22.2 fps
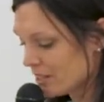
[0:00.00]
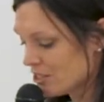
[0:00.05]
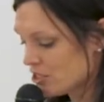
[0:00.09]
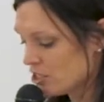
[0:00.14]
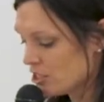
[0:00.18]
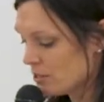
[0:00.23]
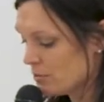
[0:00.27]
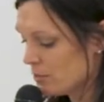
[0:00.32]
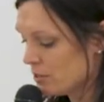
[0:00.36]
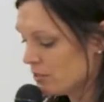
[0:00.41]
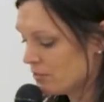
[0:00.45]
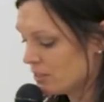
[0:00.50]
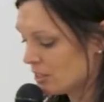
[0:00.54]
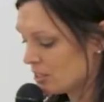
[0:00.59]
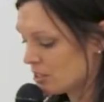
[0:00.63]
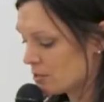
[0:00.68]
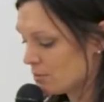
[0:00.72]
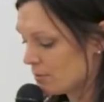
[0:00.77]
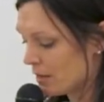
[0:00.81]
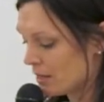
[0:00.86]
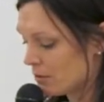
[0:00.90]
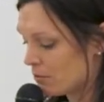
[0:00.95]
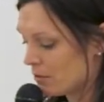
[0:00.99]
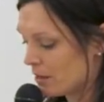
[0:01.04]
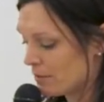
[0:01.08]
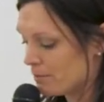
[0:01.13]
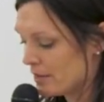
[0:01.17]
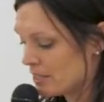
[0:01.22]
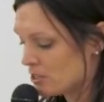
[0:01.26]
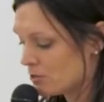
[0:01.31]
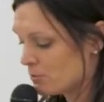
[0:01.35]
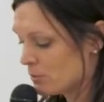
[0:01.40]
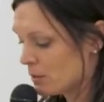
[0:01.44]
She moved into my
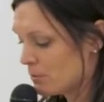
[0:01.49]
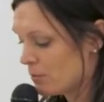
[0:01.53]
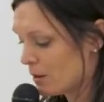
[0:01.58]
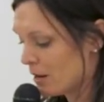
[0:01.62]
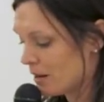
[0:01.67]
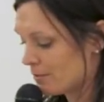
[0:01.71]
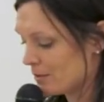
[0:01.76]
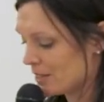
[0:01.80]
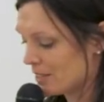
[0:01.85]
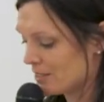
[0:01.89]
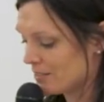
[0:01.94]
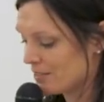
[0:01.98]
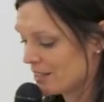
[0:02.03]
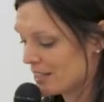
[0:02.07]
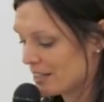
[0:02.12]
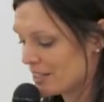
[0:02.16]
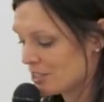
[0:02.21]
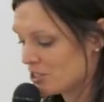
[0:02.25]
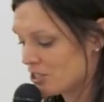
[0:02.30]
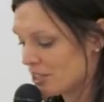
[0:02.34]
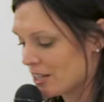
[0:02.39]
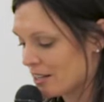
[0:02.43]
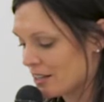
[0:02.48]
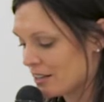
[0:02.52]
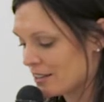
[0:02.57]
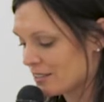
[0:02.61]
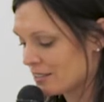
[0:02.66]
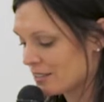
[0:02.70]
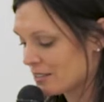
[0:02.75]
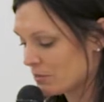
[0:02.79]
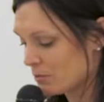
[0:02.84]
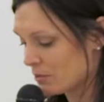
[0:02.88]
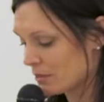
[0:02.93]
one-bedroom apartment that I
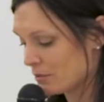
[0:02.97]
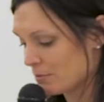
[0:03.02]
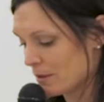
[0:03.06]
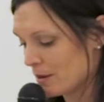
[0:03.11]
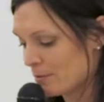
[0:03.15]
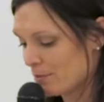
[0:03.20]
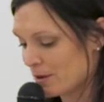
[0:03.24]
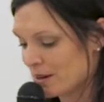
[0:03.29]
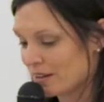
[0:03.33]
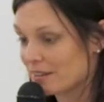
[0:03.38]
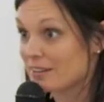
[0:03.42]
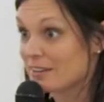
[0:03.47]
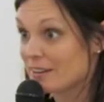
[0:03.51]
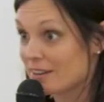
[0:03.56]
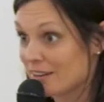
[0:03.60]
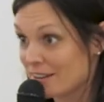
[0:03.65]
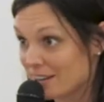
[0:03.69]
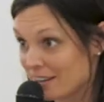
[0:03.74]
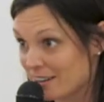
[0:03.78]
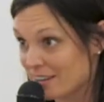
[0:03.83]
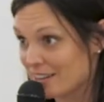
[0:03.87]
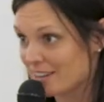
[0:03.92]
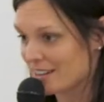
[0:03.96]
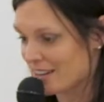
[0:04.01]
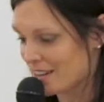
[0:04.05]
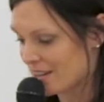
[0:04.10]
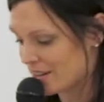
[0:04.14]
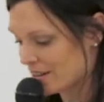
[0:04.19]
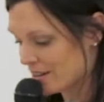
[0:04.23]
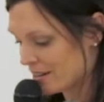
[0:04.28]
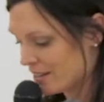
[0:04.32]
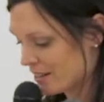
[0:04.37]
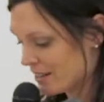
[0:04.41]
shared with my partner, Kirk,
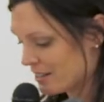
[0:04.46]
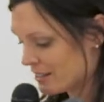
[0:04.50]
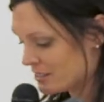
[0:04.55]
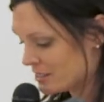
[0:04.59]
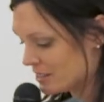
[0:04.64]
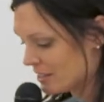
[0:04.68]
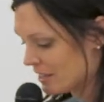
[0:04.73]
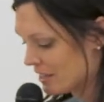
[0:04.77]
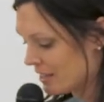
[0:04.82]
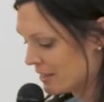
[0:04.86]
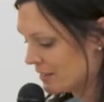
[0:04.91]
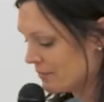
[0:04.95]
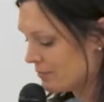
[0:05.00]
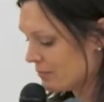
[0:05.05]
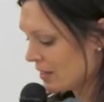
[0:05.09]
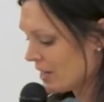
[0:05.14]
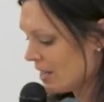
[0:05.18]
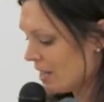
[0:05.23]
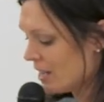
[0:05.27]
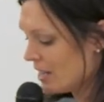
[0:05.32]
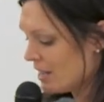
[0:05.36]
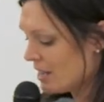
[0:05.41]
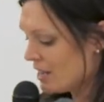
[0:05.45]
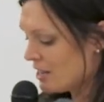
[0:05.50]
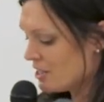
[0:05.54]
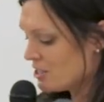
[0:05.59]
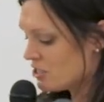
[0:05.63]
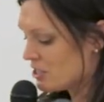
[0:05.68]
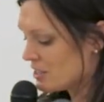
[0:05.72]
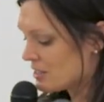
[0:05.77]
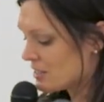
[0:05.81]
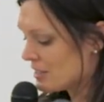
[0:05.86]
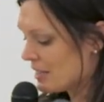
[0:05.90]
and our young son.
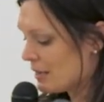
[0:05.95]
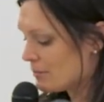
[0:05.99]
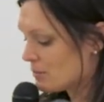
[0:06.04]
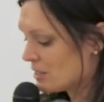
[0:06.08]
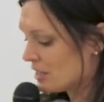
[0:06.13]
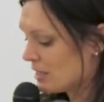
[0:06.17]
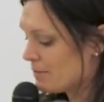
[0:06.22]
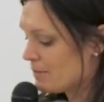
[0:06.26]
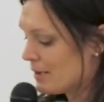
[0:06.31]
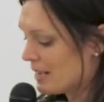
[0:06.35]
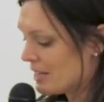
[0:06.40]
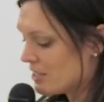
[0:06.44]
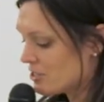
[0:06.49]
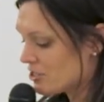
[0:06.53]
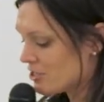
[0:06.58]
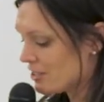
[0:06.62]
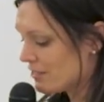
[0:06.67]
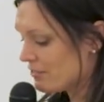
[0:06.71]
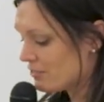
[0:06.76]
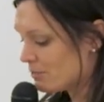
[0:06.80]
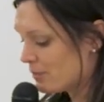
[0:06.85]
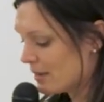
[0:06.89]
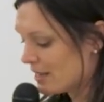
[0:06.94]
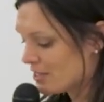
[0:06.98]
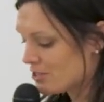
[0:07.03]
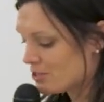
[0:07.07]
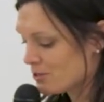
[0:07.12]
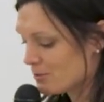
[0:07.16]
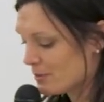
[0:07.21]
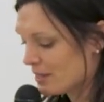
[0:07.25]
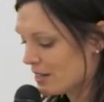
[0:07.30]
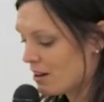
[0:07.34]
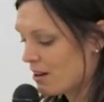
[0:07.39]
She slept in a makeshift
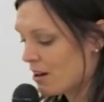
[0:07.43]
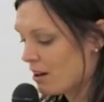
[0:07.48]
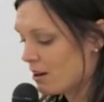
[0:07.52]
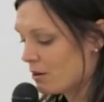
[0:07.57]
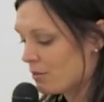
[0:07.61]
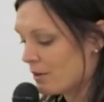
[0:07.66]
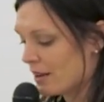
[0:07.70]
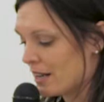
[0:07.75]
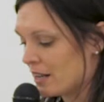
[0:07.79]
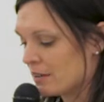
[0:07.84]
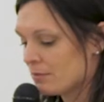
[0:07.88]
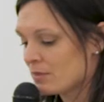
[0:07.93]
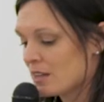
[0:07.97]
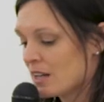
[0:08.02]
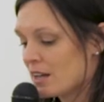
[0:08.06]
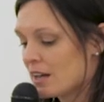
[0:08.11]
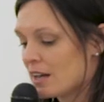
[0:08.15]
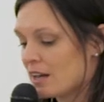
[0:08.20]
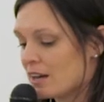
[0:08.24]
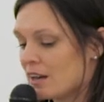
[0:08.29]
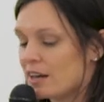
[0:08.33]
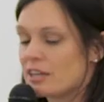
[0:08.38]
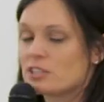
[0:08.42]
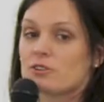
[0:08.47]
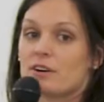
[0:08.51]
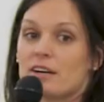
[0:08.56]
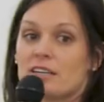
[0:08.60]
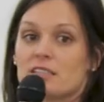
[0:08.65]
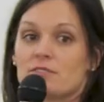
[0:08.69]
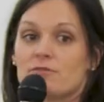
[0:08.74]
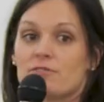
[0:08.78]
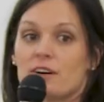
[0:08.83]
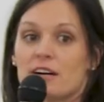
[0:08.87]
bedroom in a hallway, and I
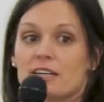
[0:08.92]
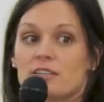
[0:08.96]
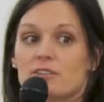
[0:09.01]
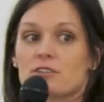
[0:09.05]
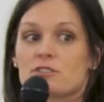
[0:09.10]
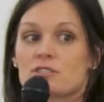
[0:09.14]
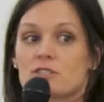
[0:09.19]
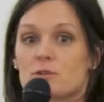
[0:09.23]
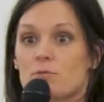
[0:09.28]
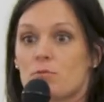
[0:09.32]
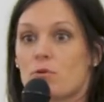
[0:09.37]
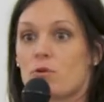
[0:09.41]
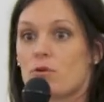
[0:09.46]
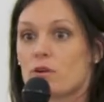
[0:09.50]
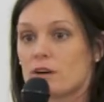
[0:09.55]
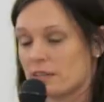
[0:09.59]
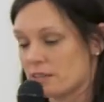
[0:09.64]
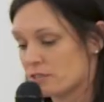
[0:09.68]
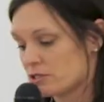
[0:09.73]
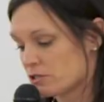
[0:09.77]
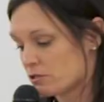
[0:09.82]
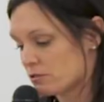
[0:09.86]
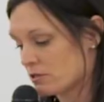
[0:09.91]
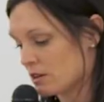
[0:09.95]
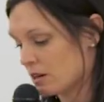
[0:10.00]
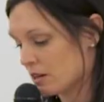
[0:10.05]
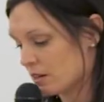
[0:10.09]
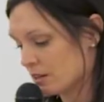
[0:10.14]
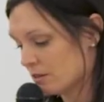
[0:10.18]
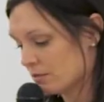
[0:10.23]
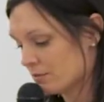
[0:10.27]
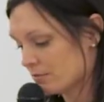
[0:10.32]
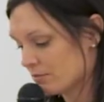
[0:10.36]
tried to find her support in
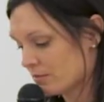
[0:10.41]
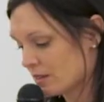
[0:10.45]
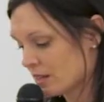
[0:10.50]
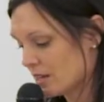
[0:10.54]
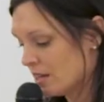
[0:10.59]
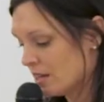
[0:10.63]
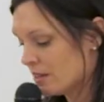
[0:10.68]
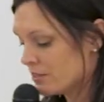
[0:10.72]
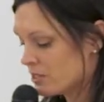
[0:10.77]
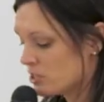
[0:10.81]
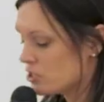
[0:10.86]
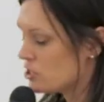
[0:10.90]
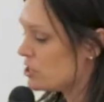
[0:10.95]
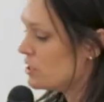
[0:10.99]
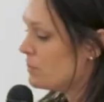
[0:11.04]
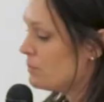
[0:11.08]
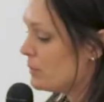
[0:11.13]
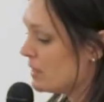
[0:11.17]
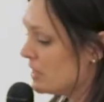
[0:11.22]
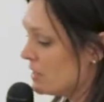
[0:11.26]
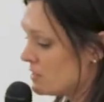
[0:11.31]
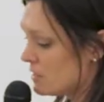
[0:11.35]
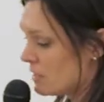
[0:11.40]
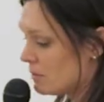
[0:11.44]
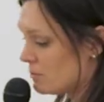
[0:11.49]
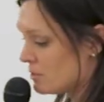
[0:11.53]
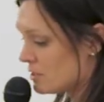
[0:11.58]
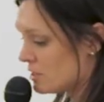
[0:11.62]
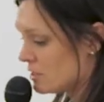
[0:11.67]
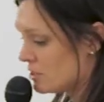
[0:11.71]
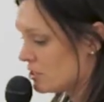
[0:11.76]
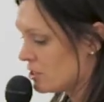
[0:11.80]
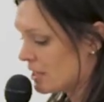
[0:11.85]
Toronto. The GPs that
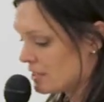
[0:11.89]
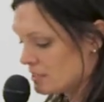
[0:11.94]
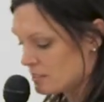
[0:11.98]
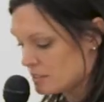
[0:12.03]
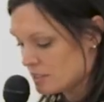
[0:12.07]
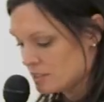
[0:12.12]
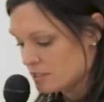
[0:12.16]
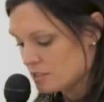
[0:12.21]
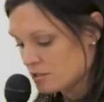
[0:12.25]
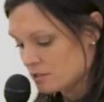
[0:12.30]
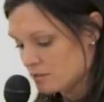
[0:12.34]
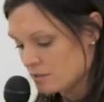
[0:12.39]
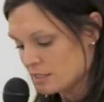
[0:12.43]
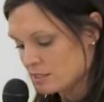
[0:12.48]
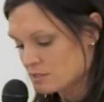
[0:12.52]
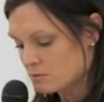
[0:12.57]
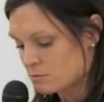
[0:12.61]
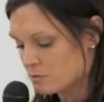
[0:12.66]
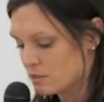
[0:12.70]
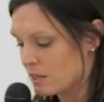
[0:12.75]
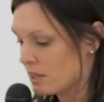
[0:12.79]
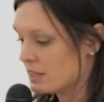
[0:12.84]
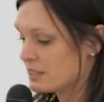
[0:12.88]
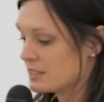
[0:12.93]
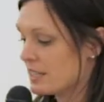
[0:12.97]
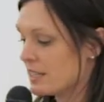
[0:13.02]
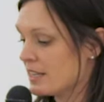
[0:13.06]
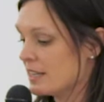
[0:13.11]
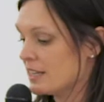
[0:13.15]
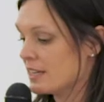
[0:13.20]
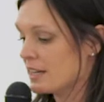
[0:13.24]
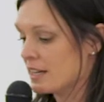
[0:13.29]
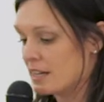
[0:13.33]
were suggested to us were not
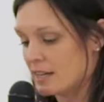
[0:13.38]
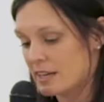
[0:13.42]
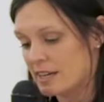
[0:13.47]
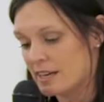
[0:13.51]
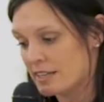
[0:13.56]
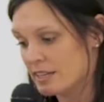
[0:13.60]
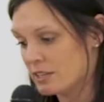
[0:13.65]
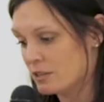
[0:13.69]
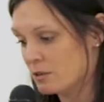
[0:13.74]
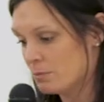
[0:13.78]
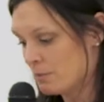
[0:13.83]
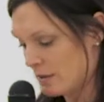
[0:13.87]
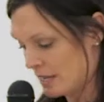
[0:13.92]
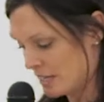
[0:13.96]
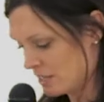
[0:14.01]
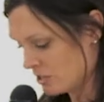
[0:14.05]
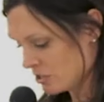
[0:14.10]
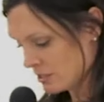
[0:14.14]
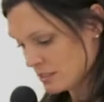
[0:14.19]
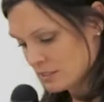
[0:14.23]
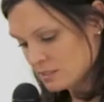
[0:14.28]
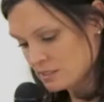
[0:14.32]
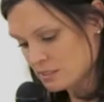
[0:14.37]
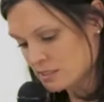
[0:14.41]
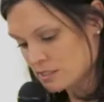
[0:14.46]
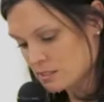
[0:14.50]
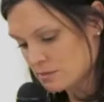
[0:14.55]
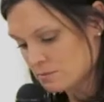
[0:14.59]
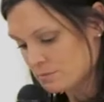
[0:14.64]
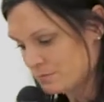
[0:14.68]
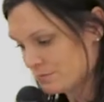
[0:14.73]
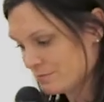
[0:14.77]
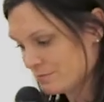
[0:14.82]
taking any new patients.